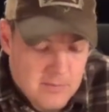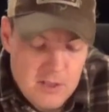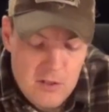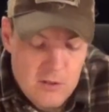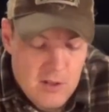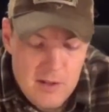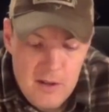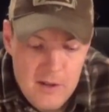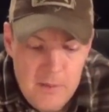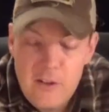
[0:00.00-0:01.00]
you know,
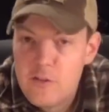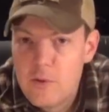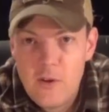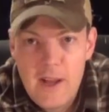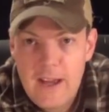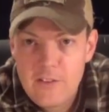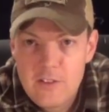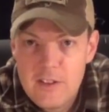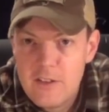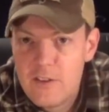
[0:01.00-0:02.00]
a major road
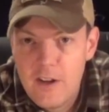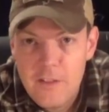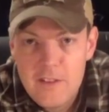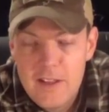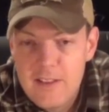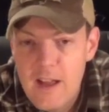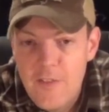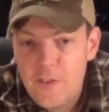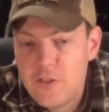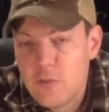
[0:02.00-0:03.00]
accident or anything like
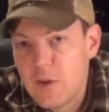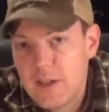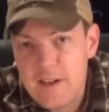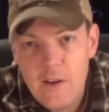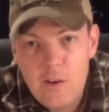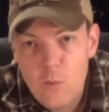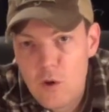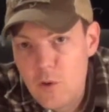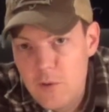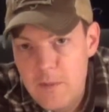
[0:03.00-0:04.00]
that. This is what I carry to
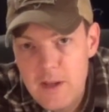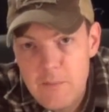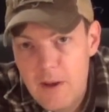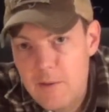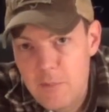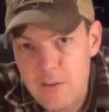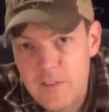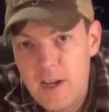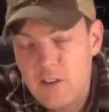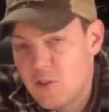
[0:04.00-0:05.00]
work with me in my
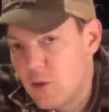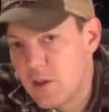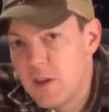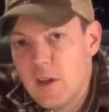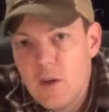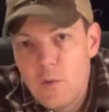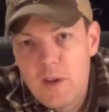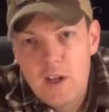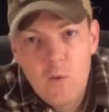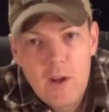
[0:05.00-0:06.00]
briefcase, or
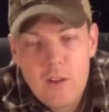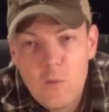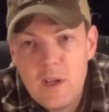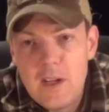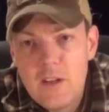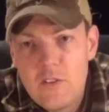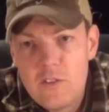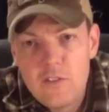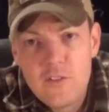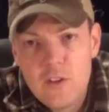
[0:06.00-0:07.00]
when I go out on the
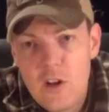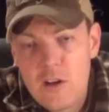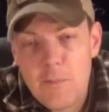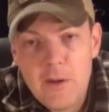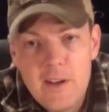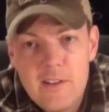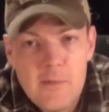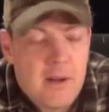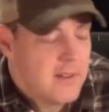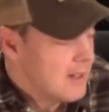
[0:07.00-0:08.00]
weekends for longer periods
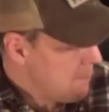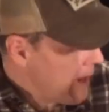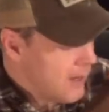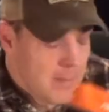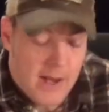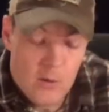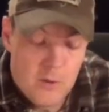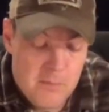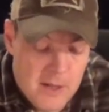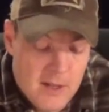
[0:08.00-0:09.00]
I might take a backpack
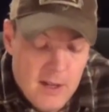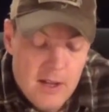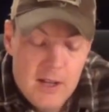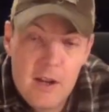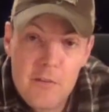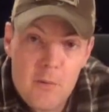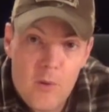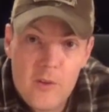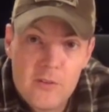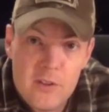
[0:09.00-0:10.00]
with me and I
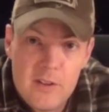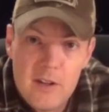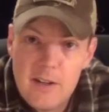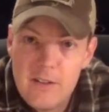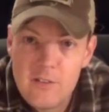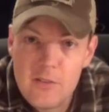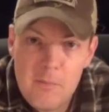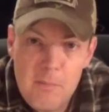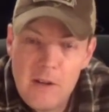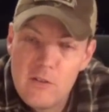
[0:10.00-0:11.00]
throw this in there. It's
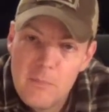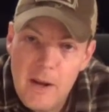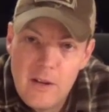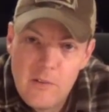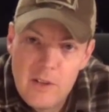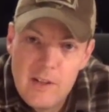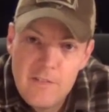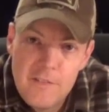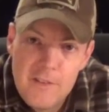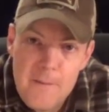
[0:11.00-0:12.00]
basic pain
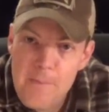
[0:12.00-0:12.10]
relief,